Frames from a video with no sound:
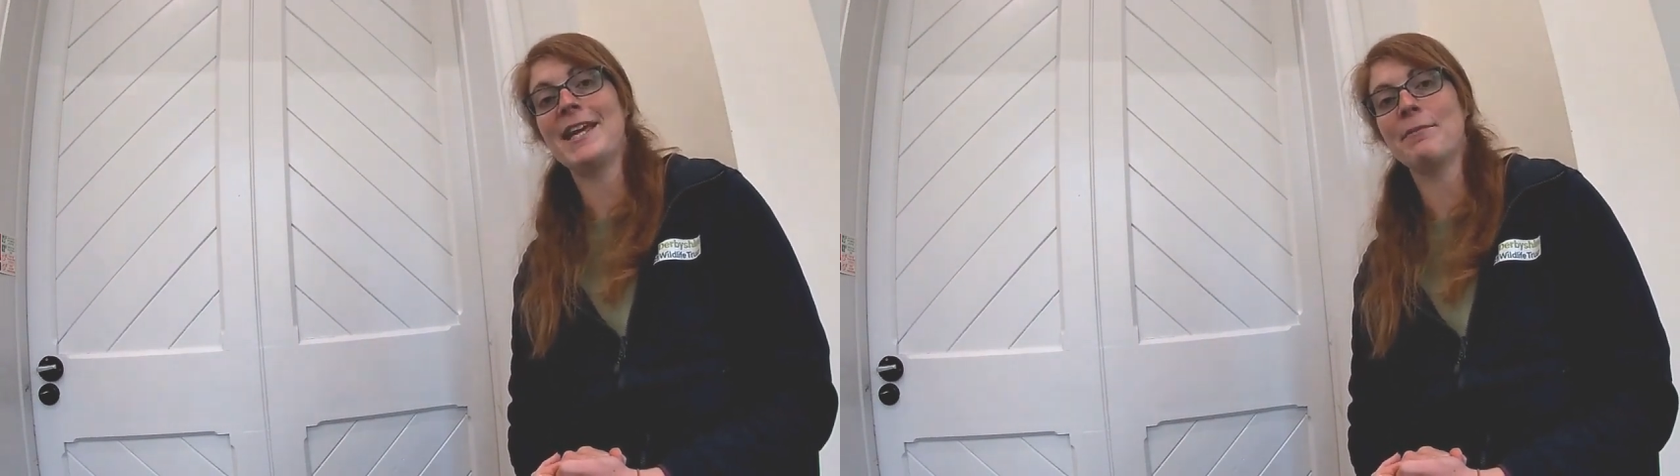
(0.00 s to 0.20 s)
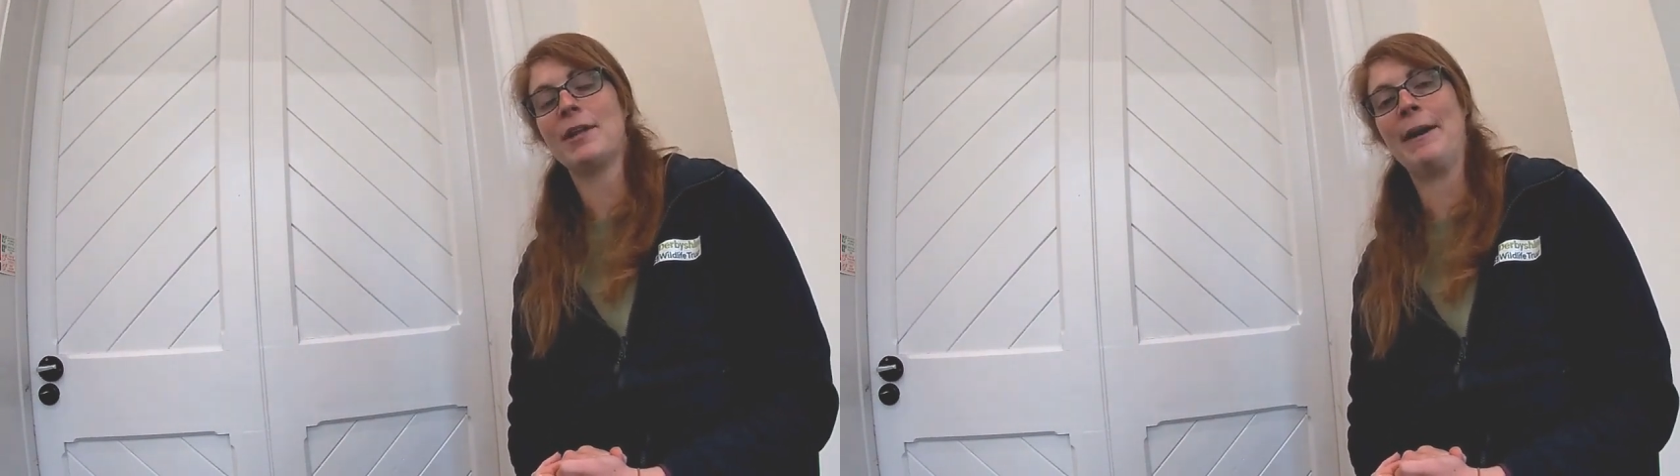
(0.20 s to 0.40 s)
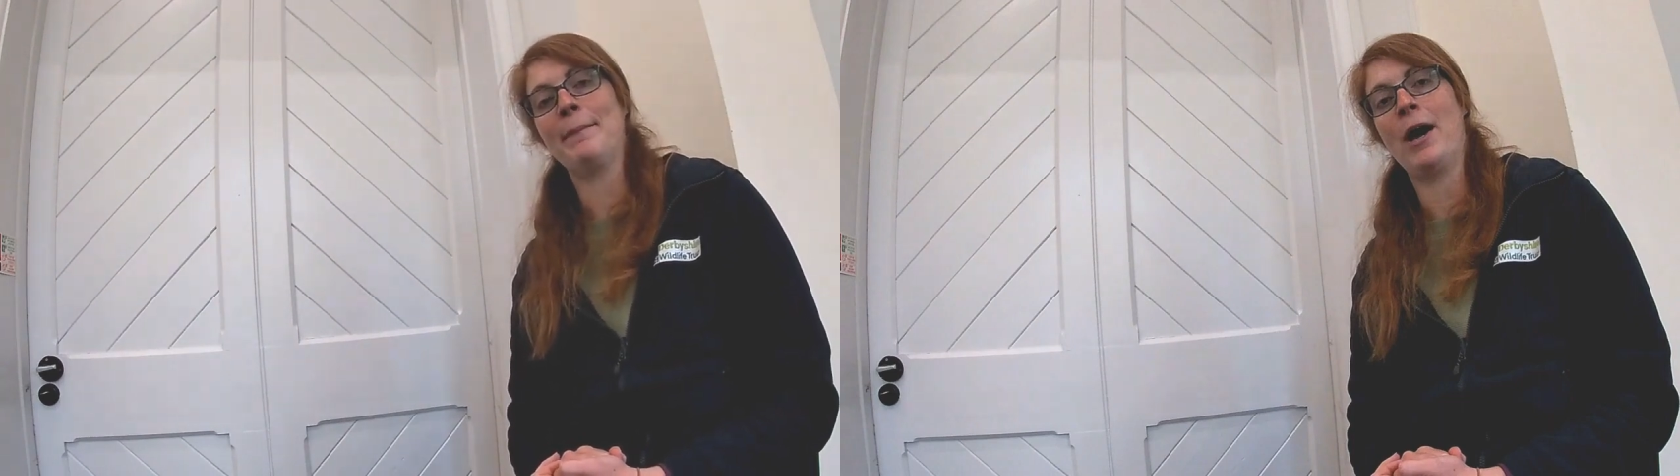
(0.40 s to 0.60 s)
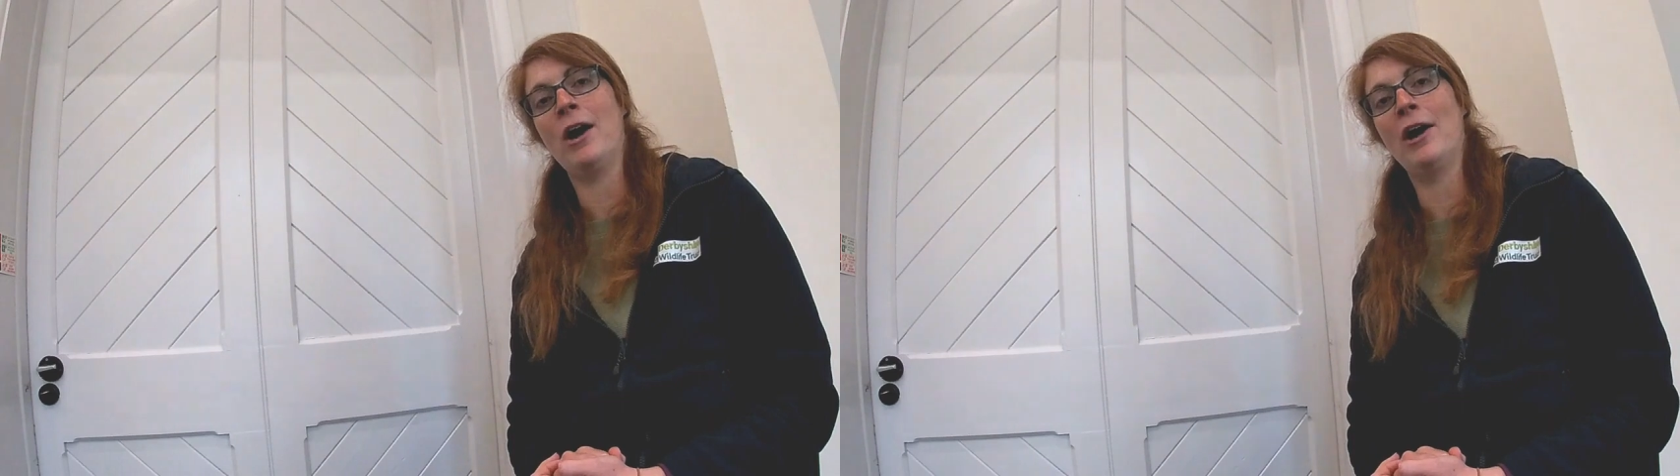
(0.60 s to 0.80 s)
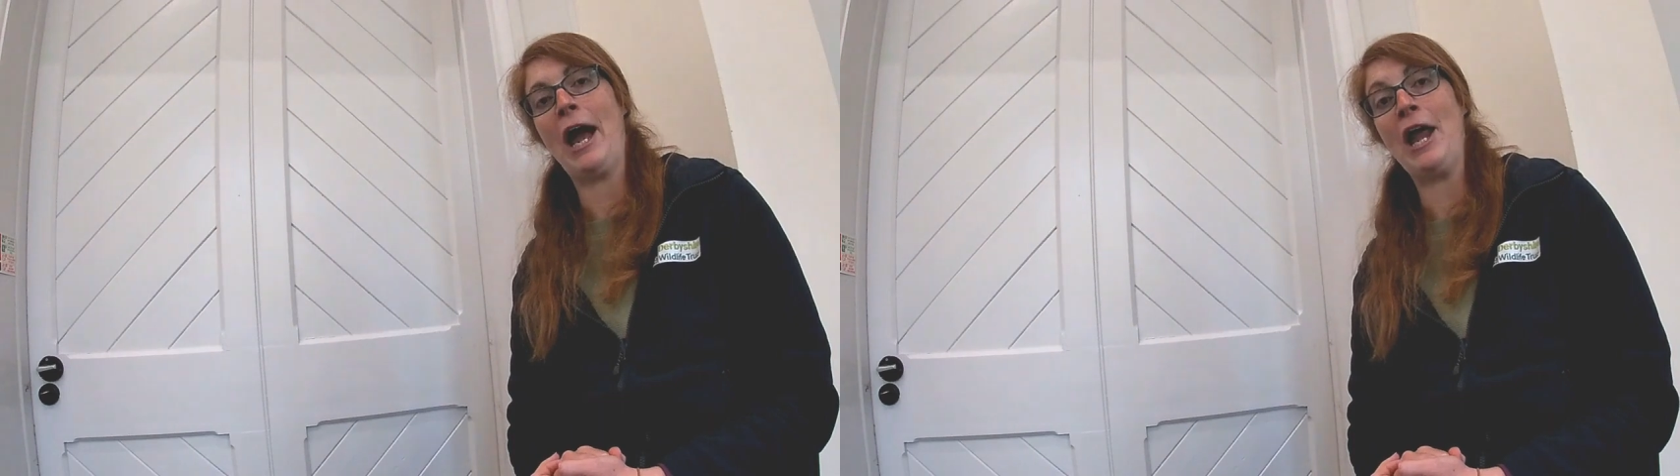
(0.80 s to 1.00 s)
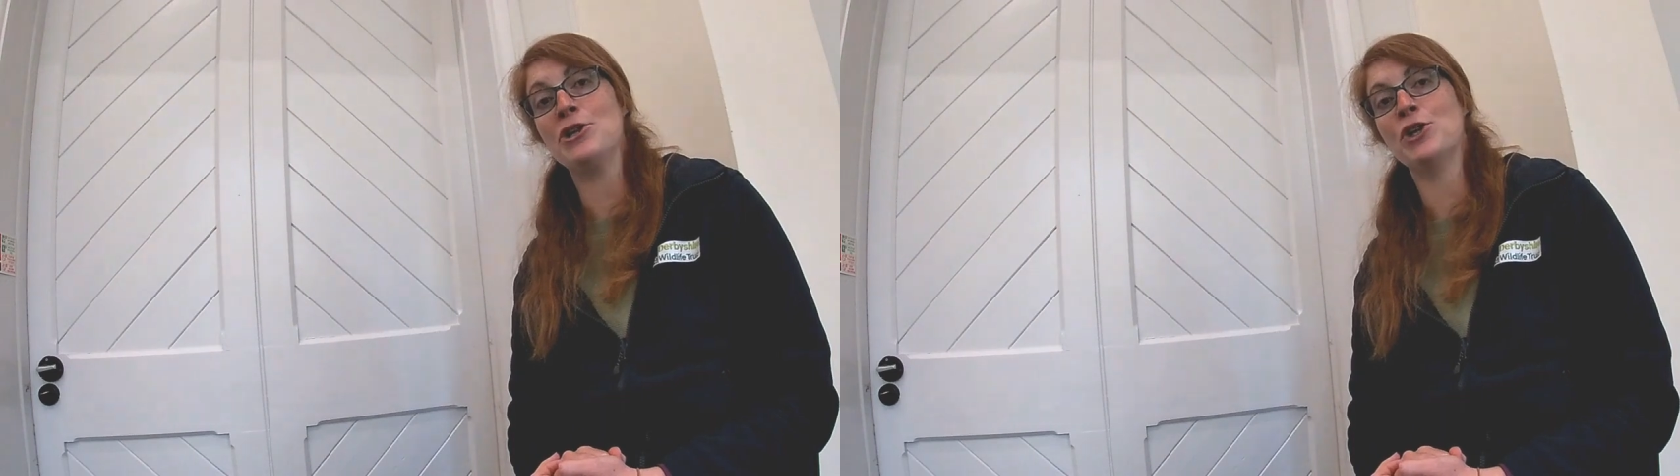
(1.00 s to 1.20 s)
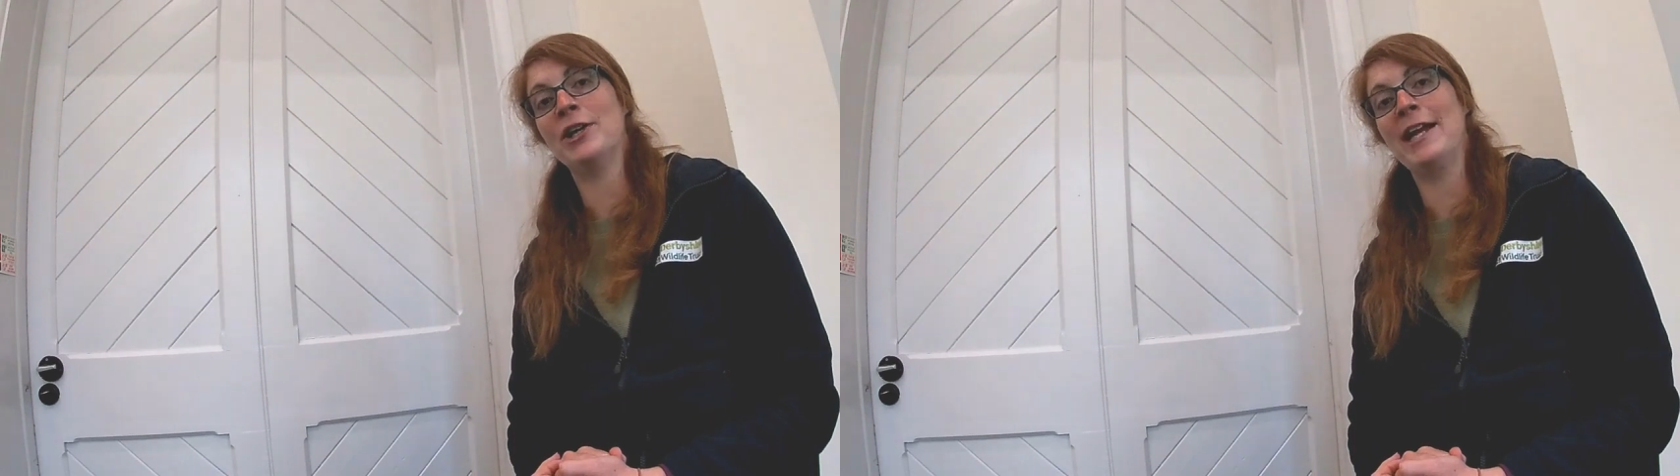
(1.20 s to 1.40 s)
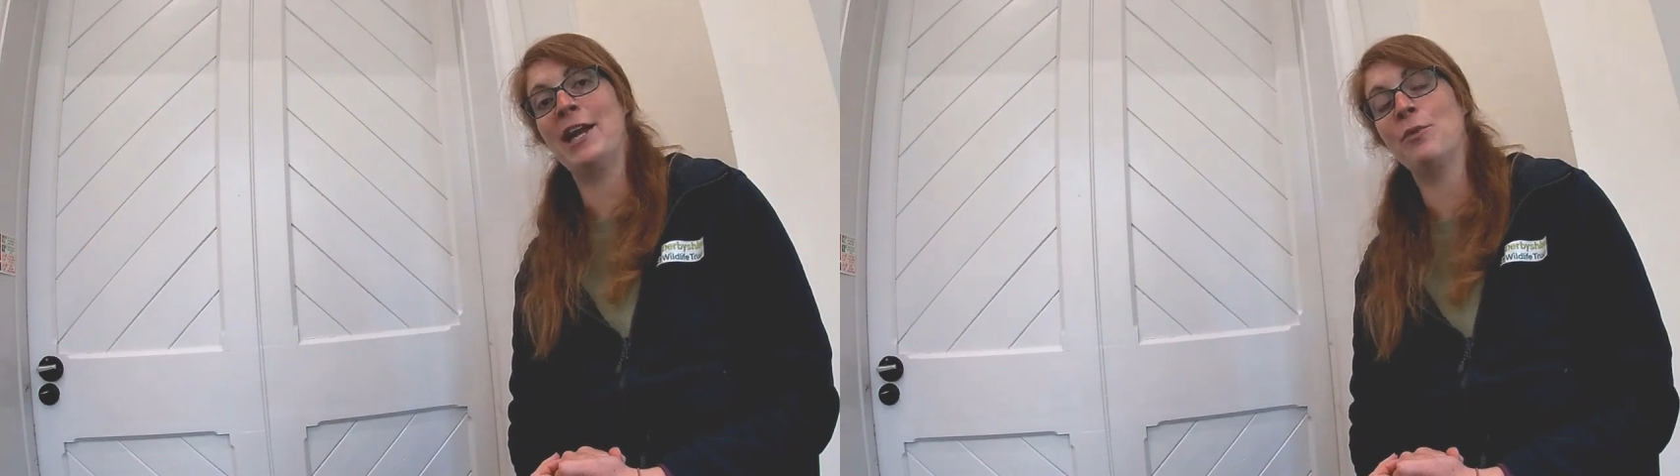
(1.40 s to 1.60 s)
skip that part, and
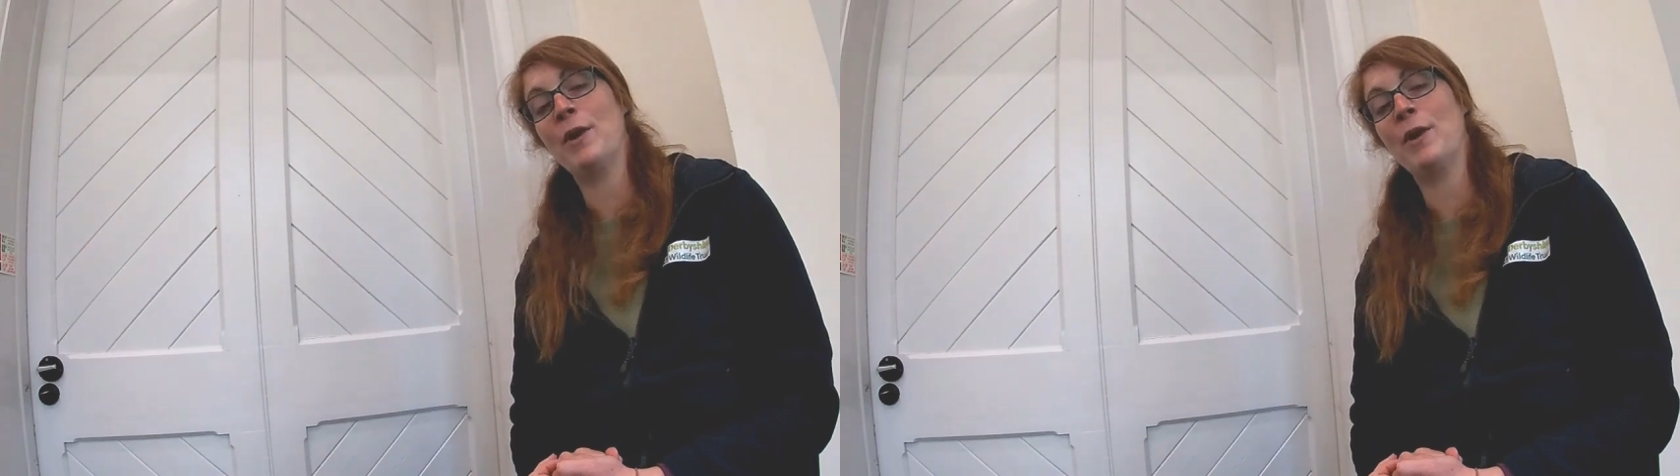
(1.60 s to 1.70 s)
join